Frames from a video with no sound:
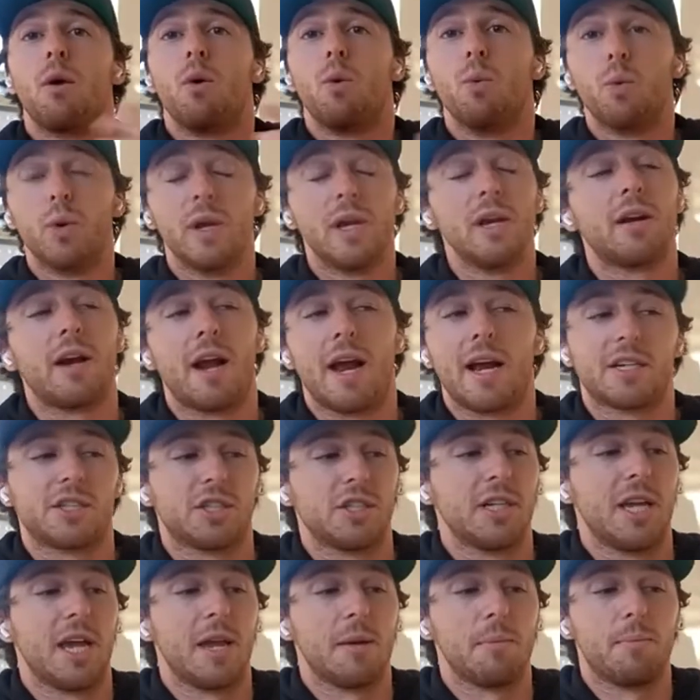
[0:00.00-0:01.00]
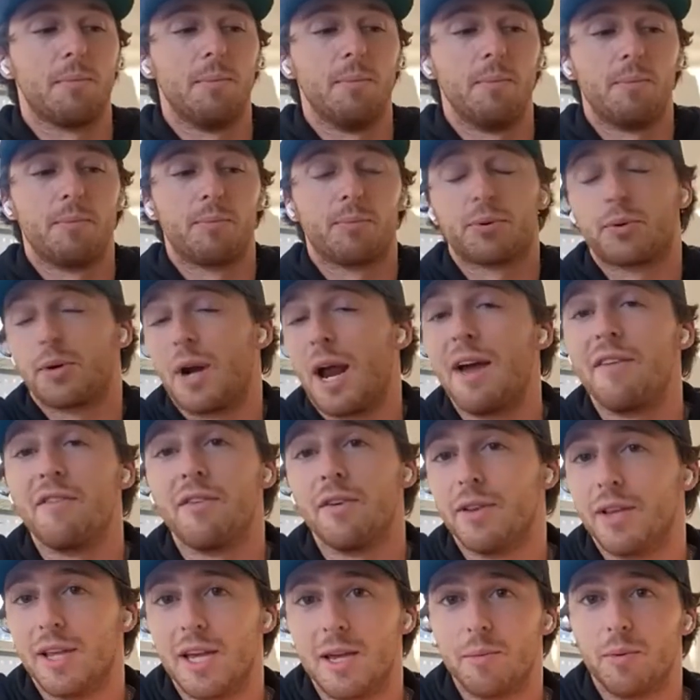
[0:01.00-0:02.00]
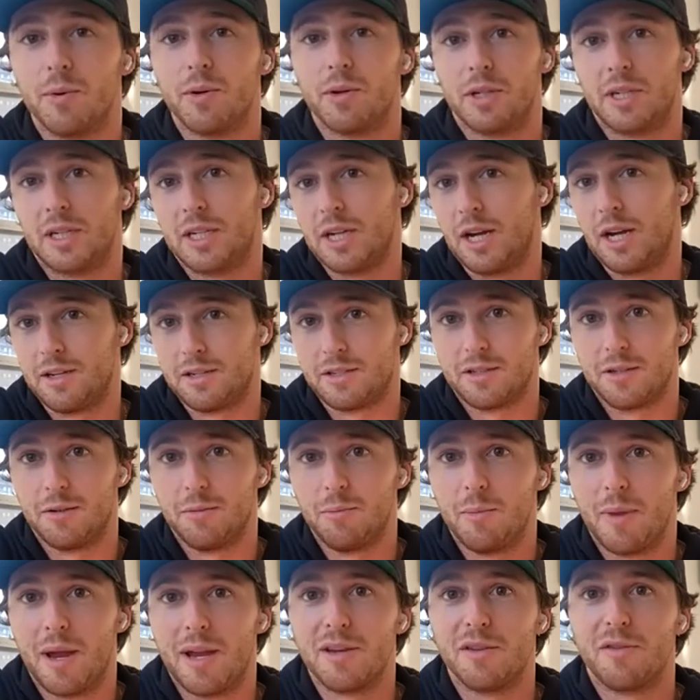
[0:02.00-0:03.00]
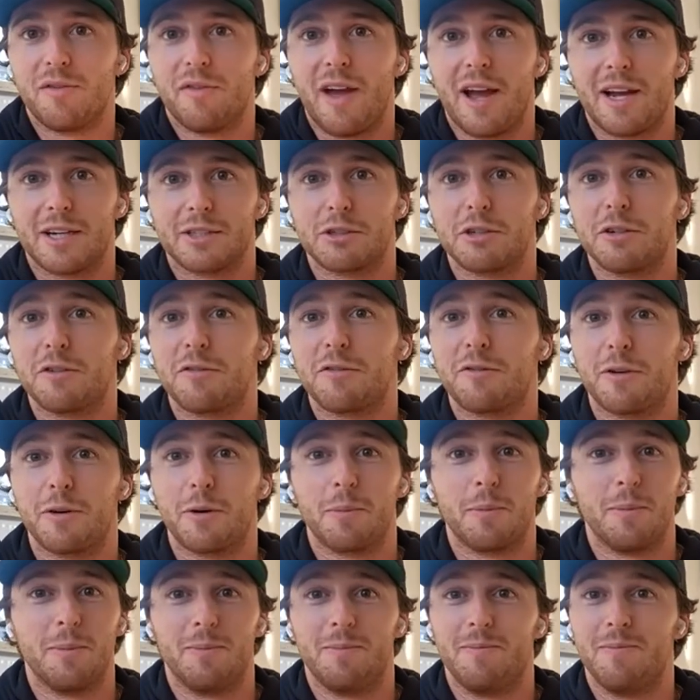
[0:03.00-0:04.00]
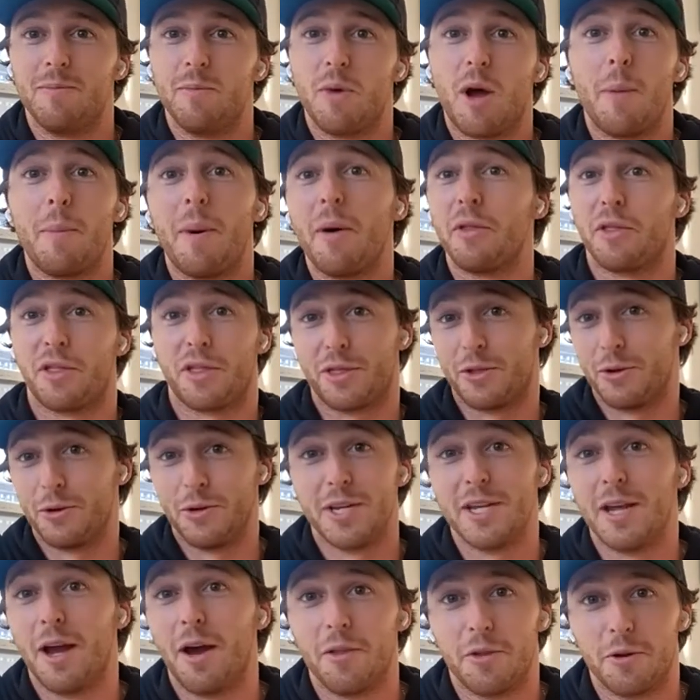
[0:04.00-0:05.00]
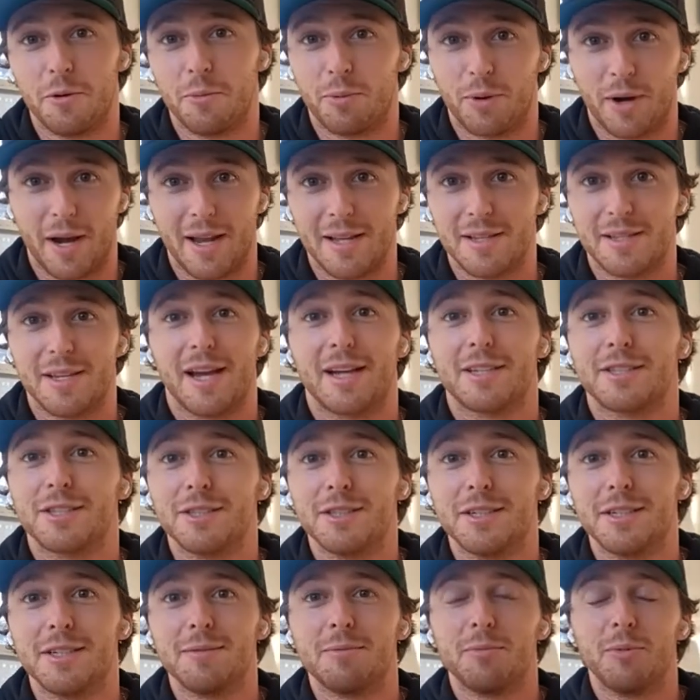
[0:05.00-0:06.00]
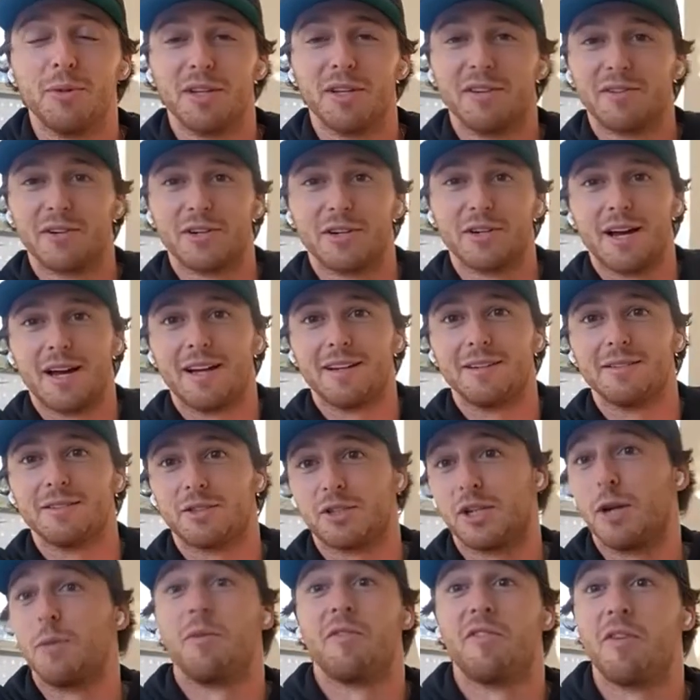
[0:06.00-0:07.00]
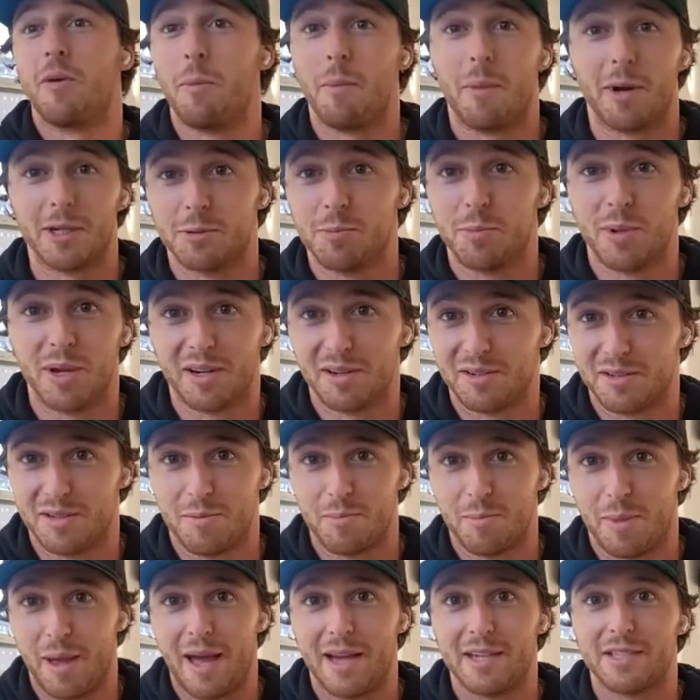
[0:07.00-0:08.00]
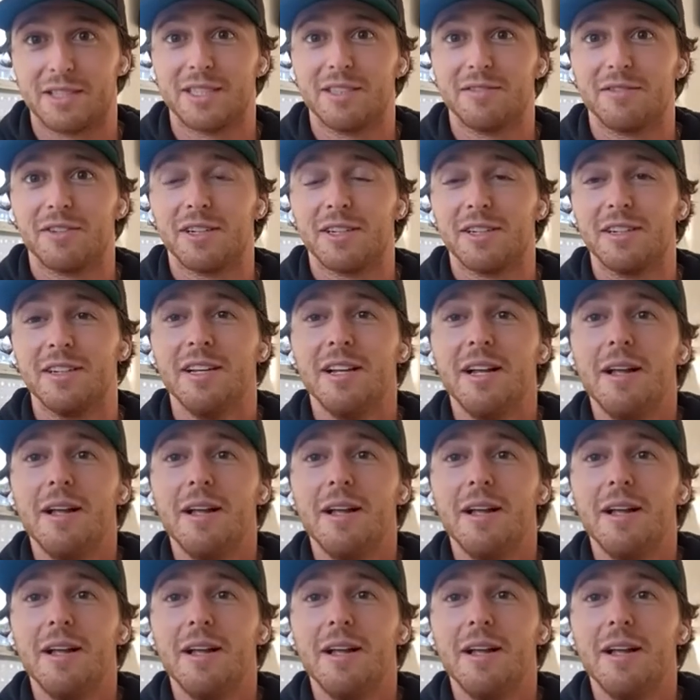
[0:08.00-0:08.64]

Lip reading: We are actually a private label and custom manufacturer for about 30 other brands, actually, believe it or not. Some of them much bigger than Batch even.